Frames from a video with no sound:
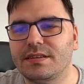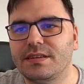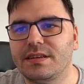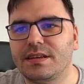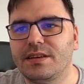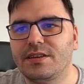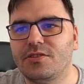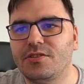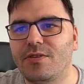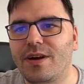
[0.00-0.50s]

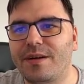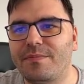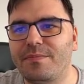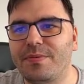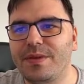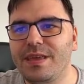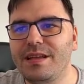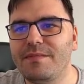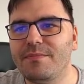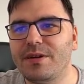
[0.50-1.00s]
You are
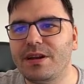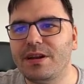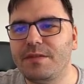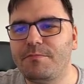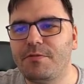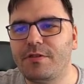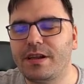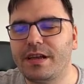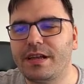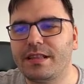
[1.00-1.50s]
being
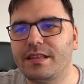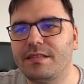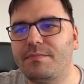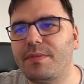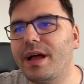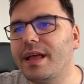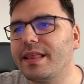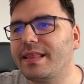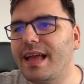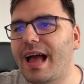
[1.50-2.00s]
manipulated
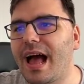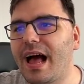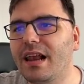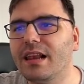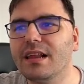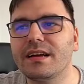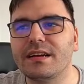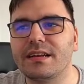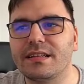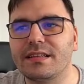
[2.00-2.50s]
by the
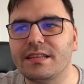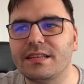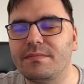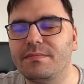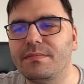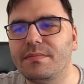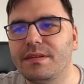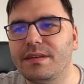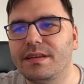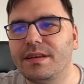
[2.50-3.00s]

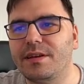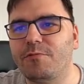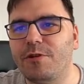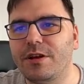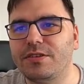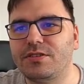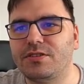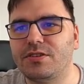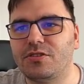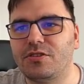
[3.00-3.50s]
algorithm in
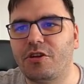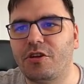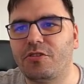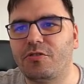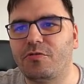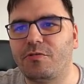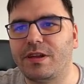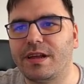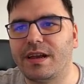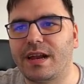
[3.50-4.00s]
ways you
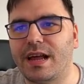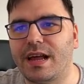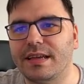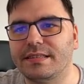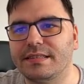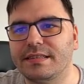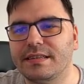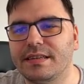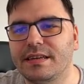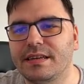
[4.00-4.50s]
don't
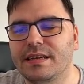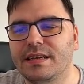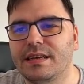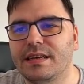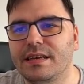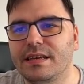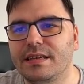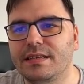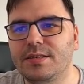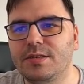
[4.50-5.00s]
realize.
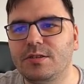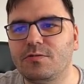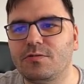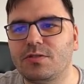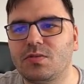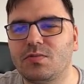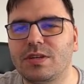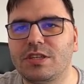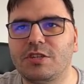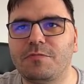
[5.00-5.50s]
Is it to
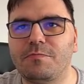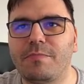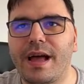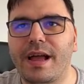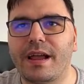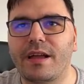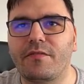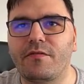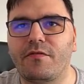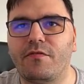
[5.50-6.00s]
switch
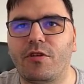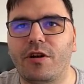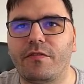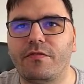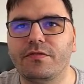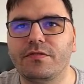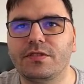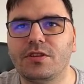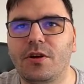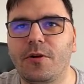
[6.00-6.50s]
back and
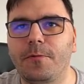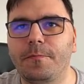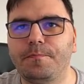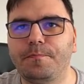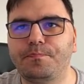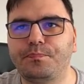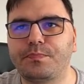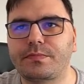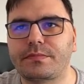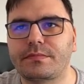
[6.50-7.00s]
forth? So
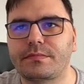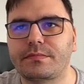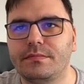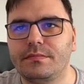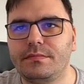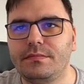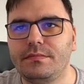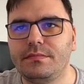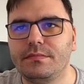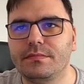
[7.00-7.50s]

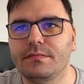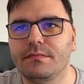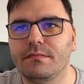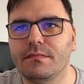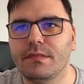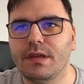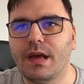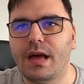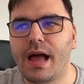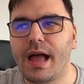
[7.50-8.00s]

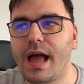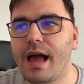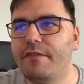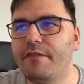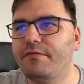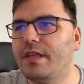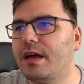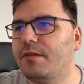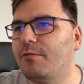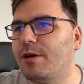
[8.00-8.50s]
I have
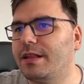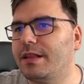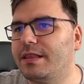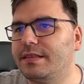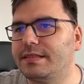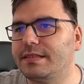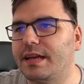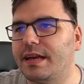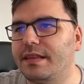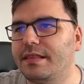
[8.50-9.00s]
done what he
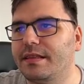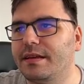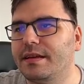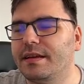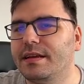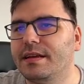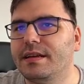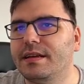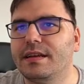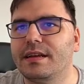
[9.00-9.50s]
said.
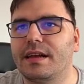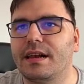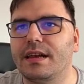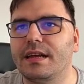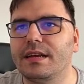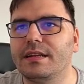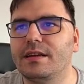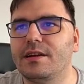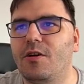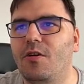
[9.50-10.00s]

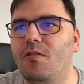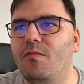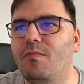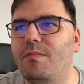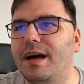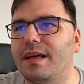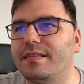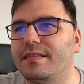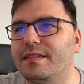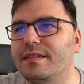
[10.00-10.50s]
Click the home
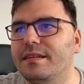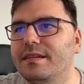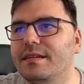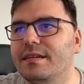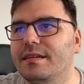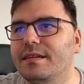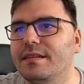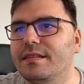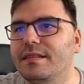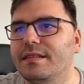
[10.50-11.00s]
button.
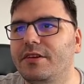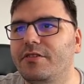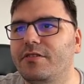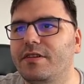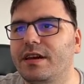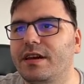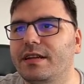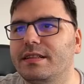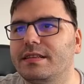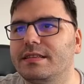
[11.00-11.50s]
Then you
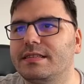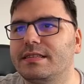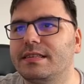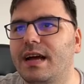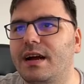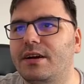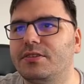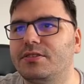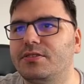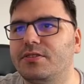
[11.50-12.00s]
click the
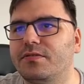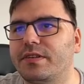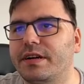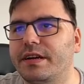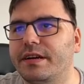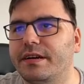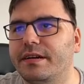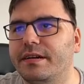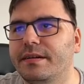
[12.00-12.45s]
stars over here.